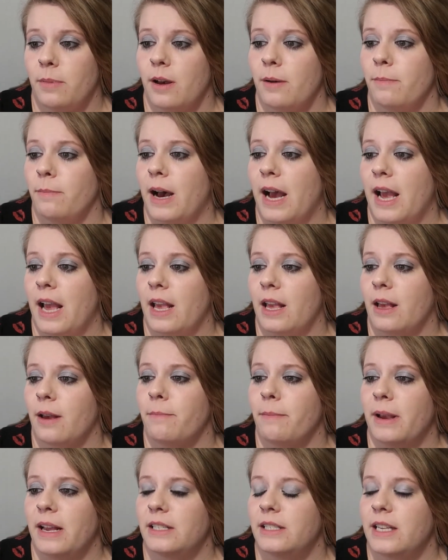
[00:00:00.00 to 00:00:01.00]
but
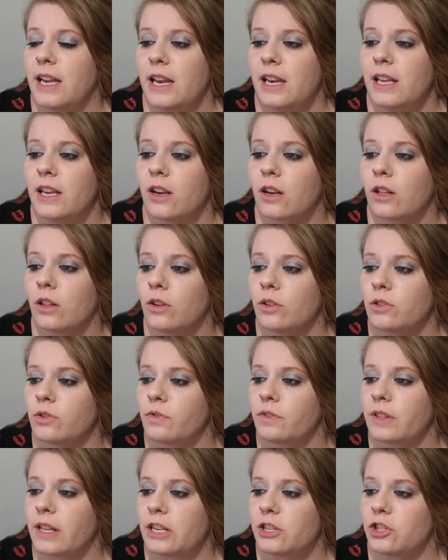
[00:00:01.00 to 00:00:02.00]
by maintaining a close
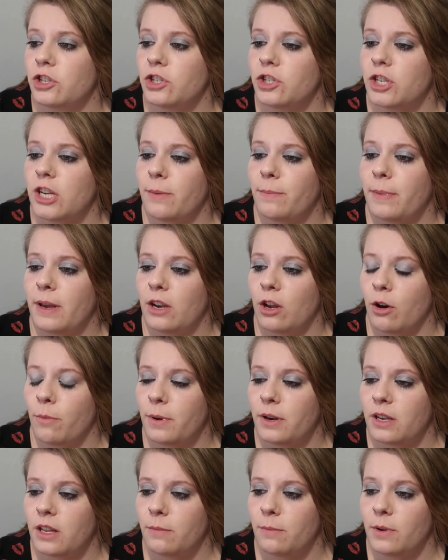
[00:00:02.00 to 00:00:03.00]
relationship and
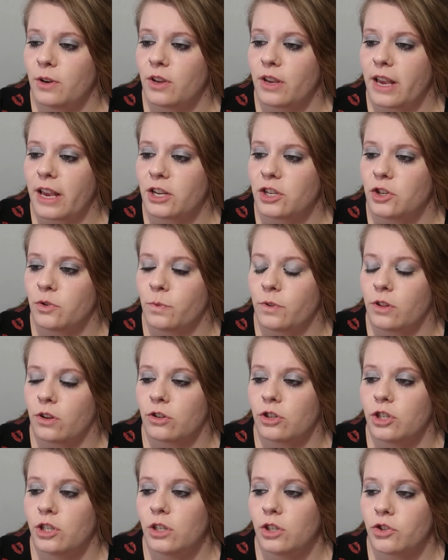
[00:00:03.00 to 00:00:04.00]
open communication with
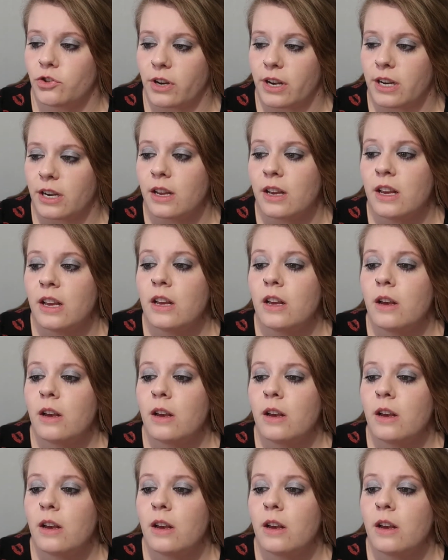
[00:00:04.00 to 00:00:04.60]
your children,